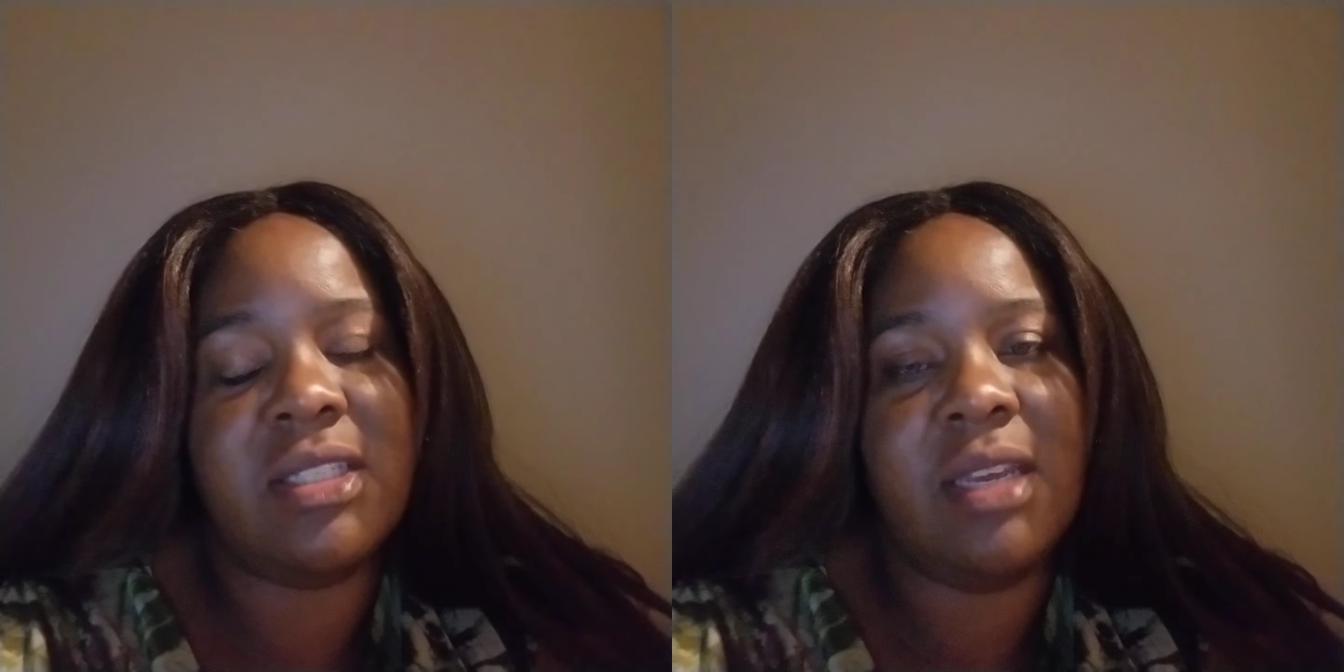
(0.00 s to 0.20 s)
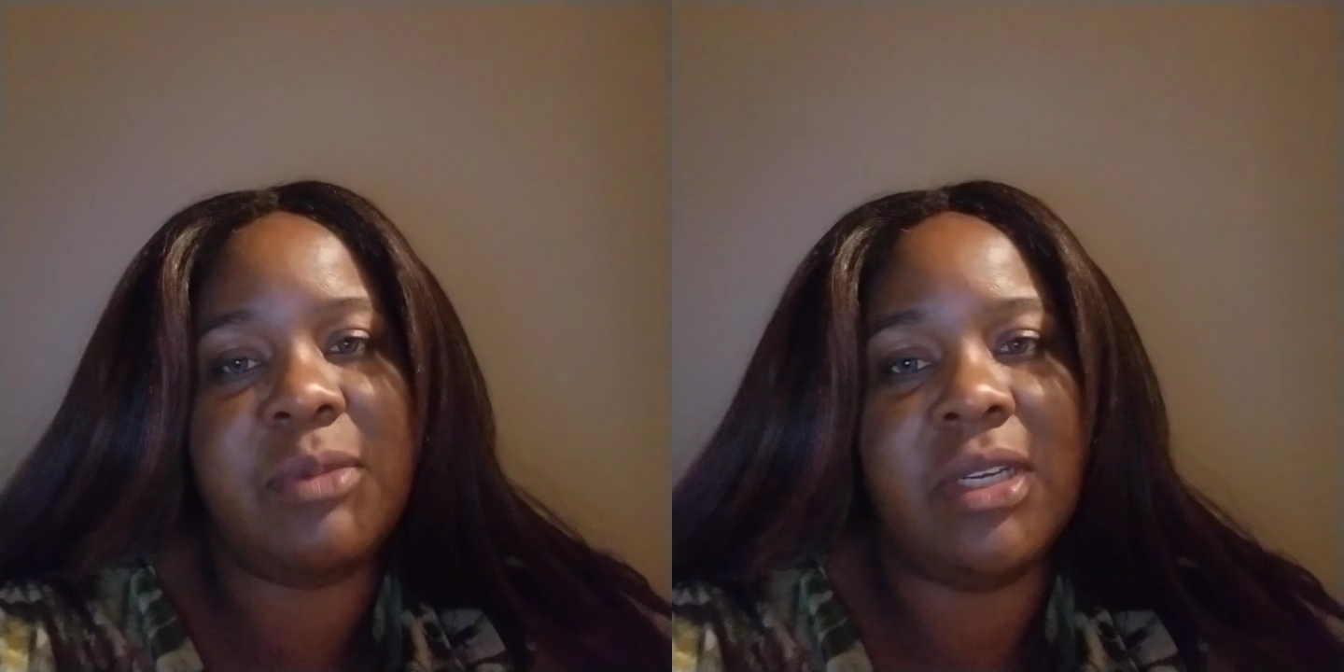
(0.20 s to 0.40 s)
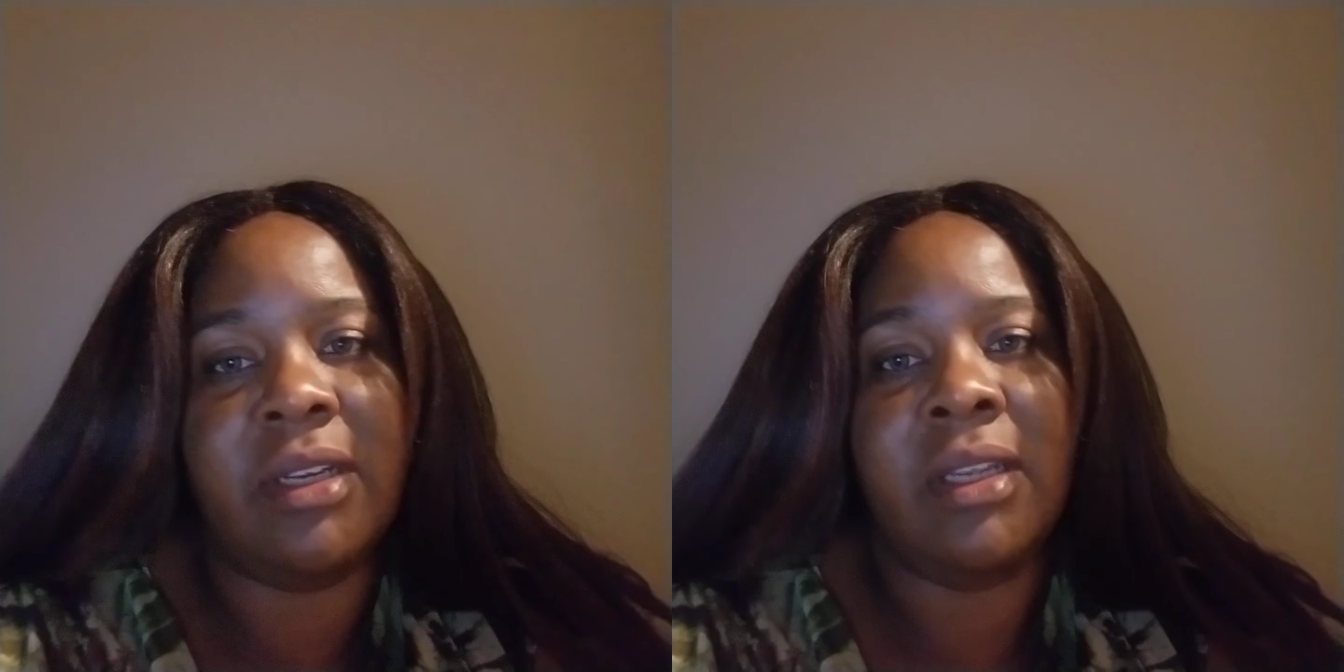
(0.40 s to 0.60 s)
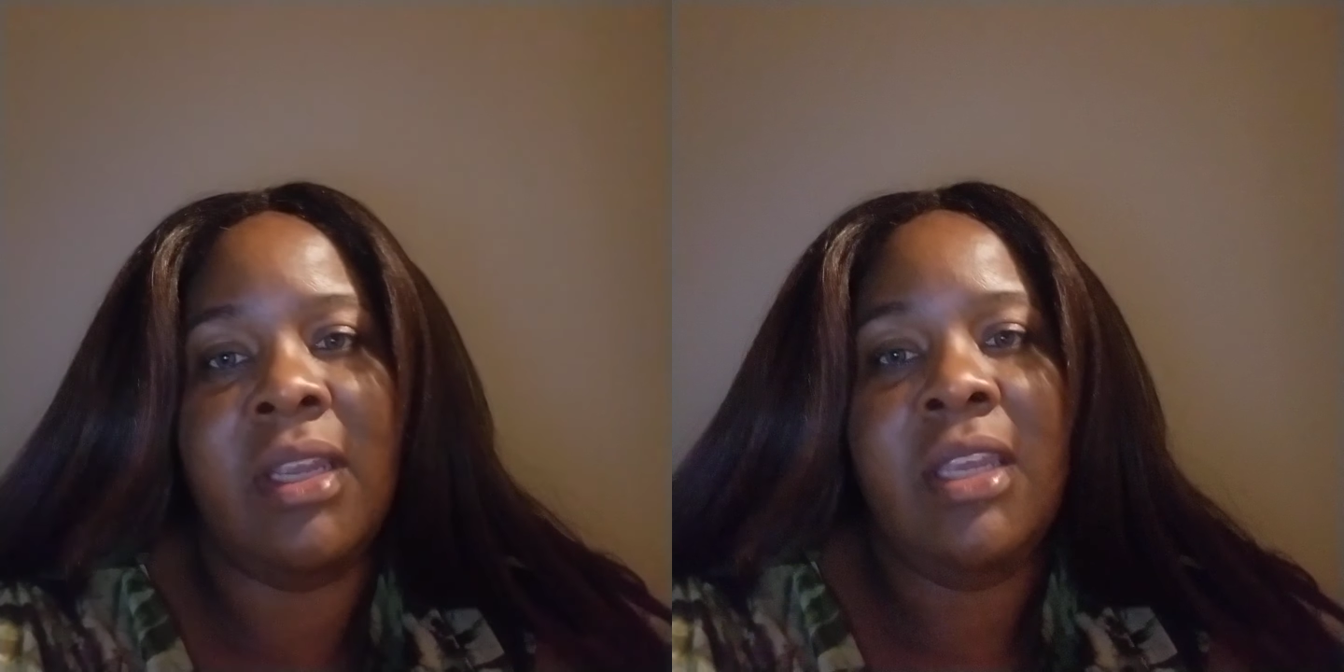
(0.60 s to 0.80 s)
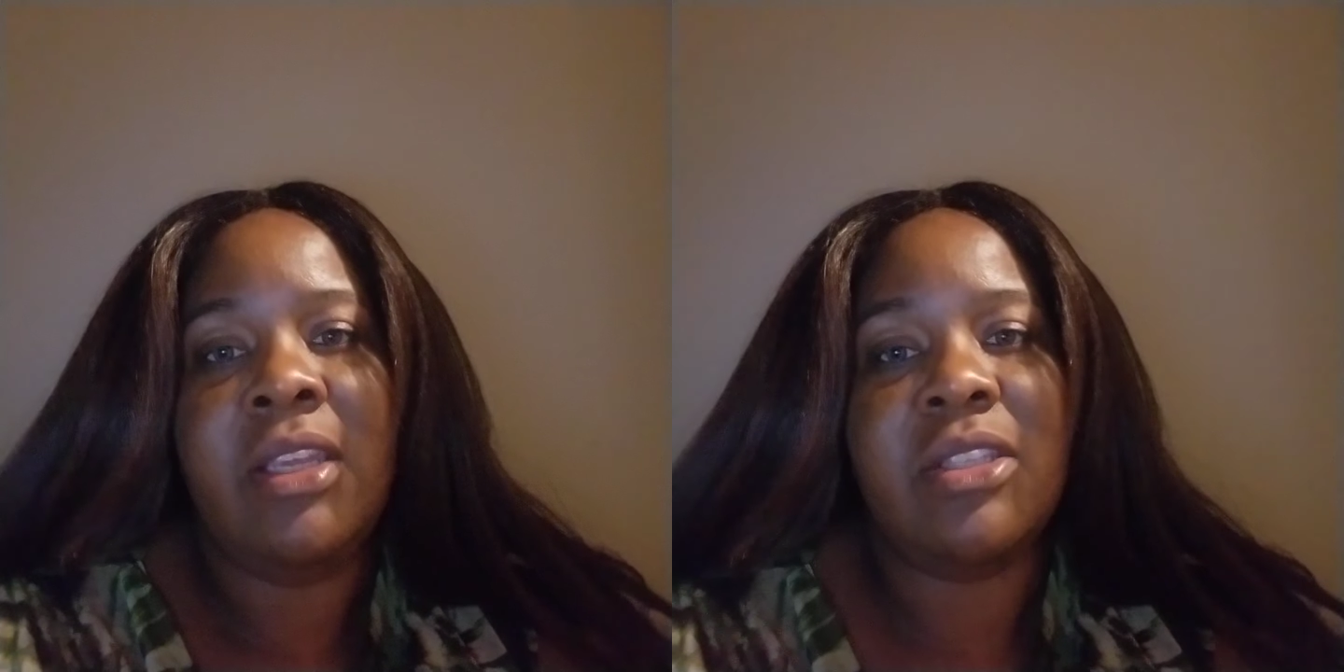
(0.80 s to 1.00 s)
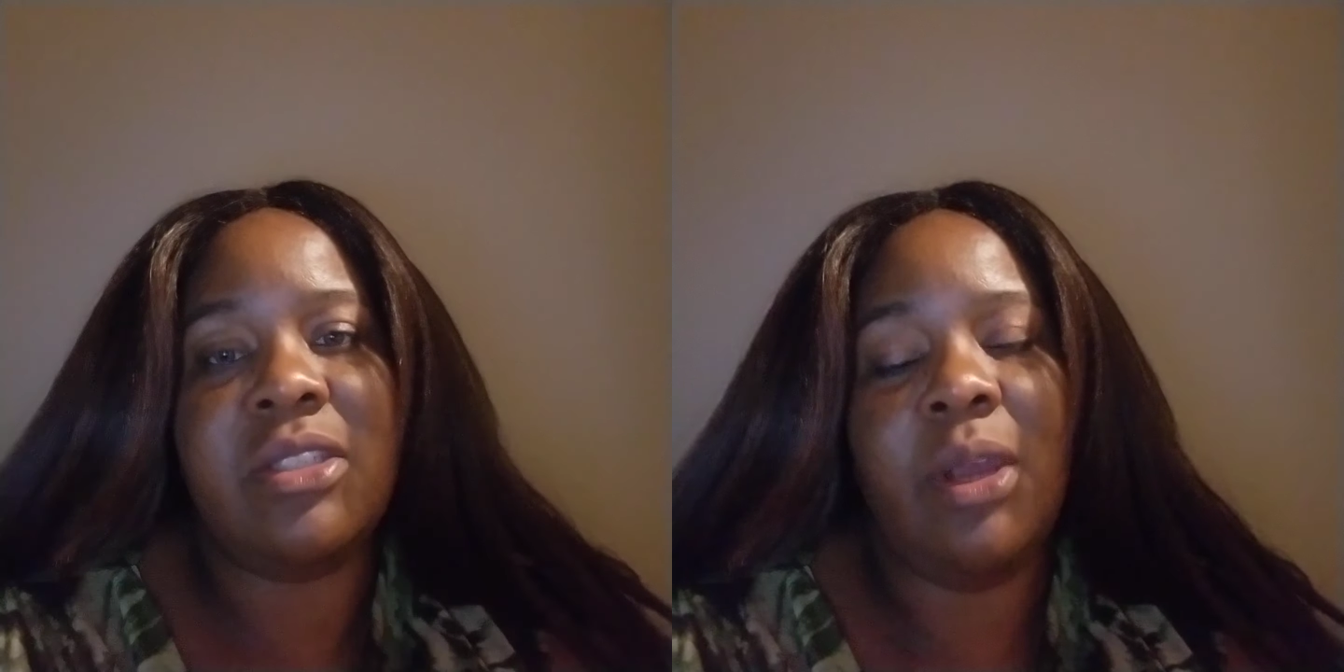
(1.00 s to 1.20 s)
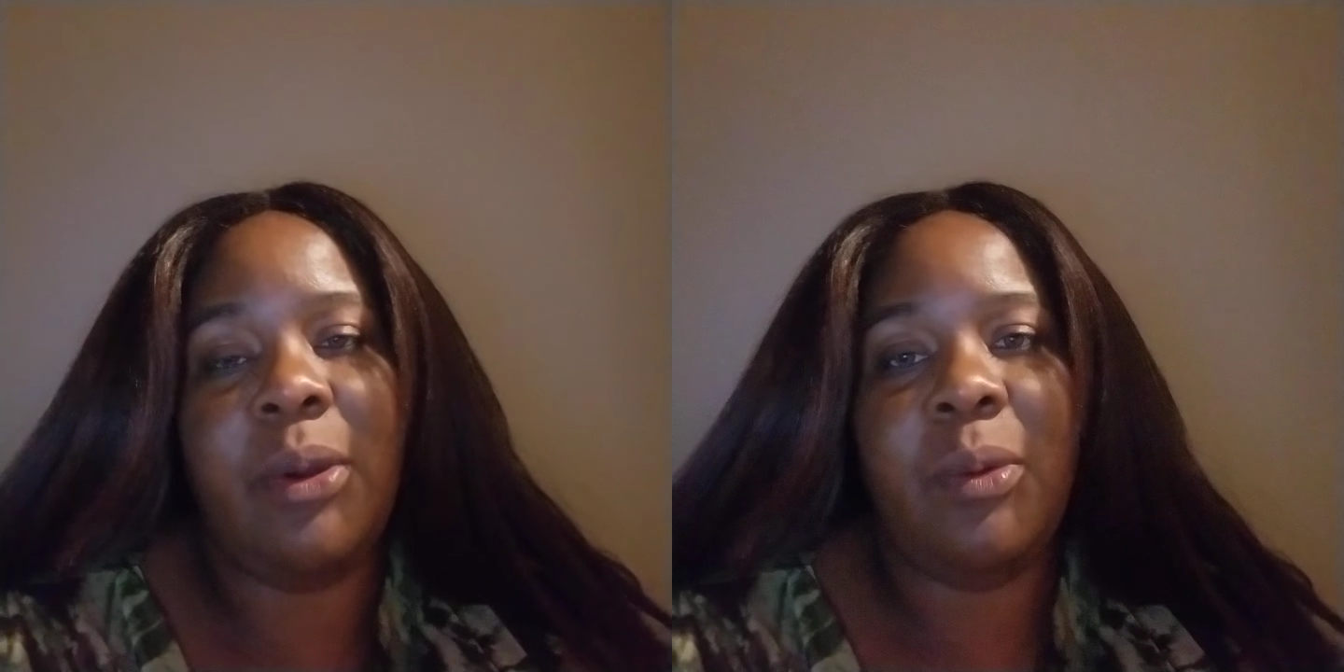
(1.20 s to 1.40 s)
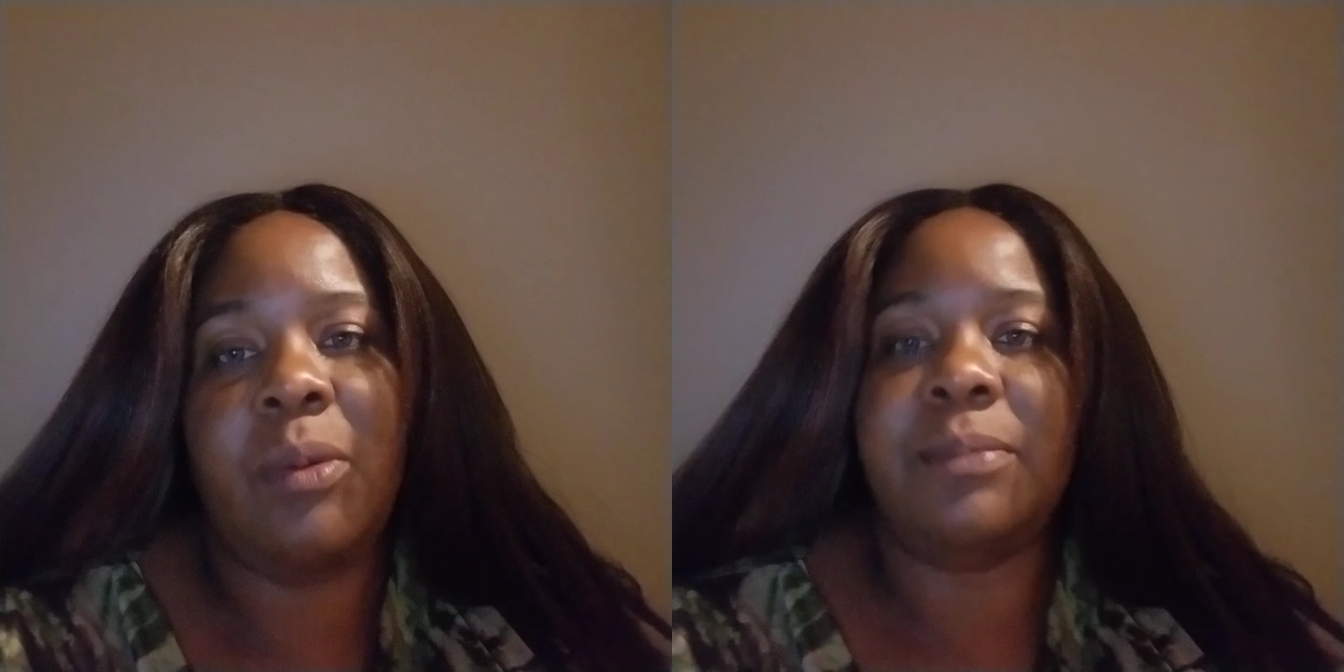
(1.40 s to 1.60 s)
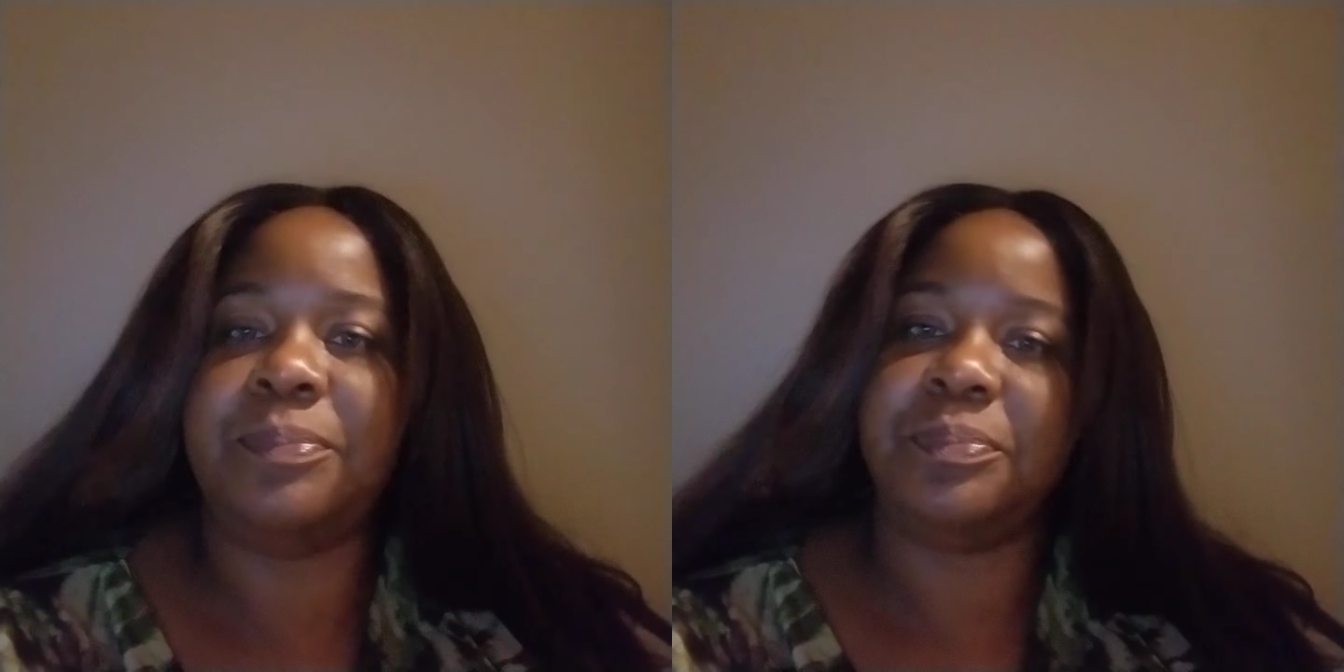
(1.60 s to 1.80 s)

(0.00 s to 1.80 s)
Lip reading: subject. So